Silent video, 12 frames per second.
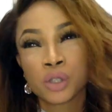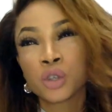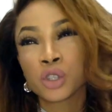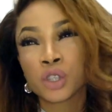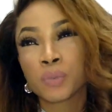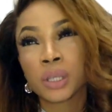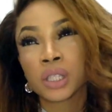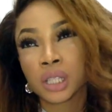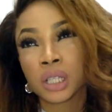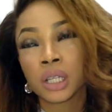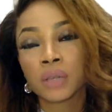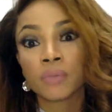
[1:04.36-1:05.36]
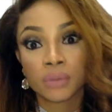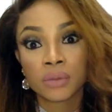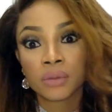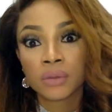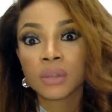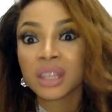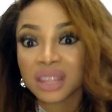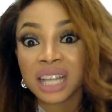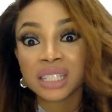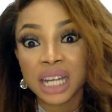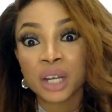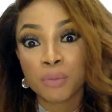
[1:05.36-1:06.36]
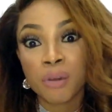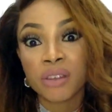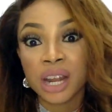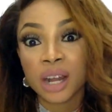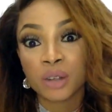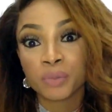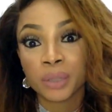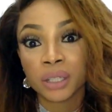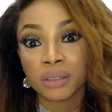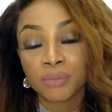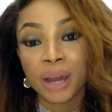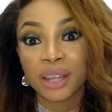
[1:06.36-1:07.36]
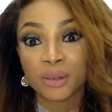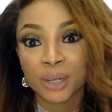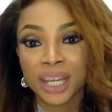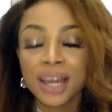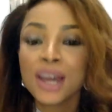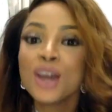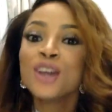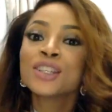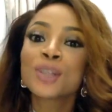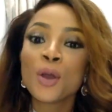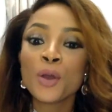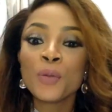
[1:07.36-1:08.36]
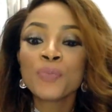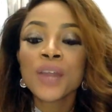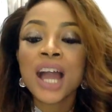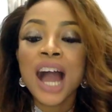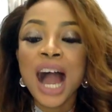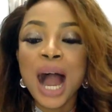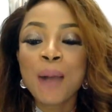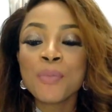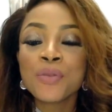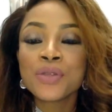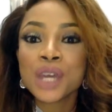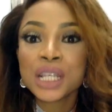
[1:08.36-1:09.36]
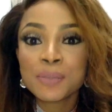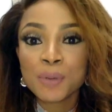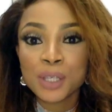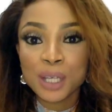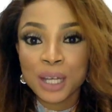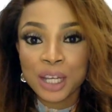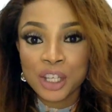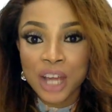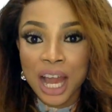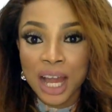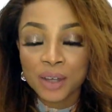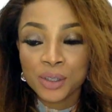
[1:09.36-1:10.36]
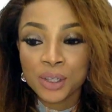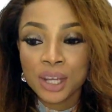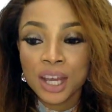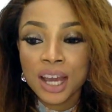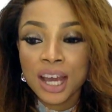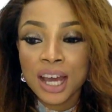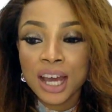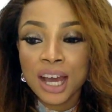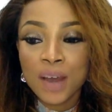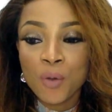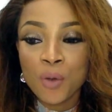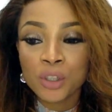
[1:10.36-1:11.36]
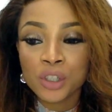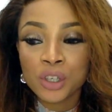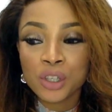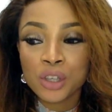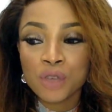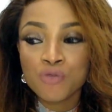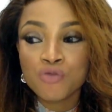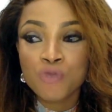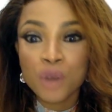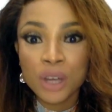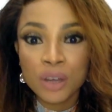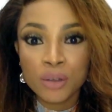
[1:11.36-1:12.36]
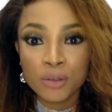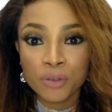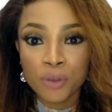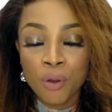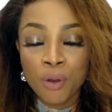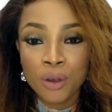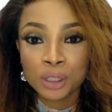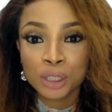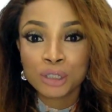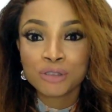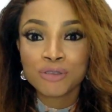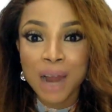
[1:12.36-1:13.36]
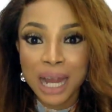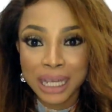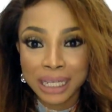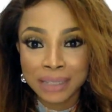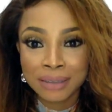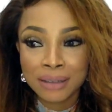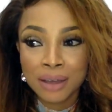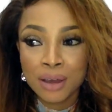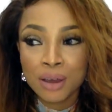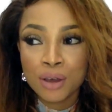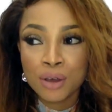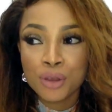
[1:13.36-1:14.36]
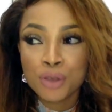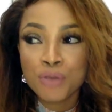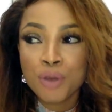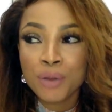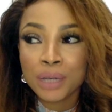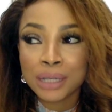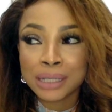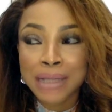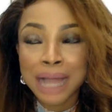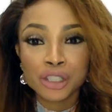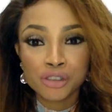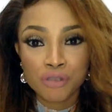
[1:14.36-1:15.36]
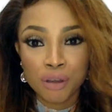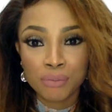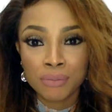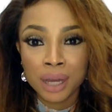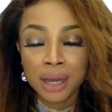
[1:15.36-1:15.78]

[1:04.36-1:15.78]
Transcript: you're just being silly. That's the kind of mother that I would be, by the way. So, this particular child was just rolling on the floor, crying, throwing a tantrum,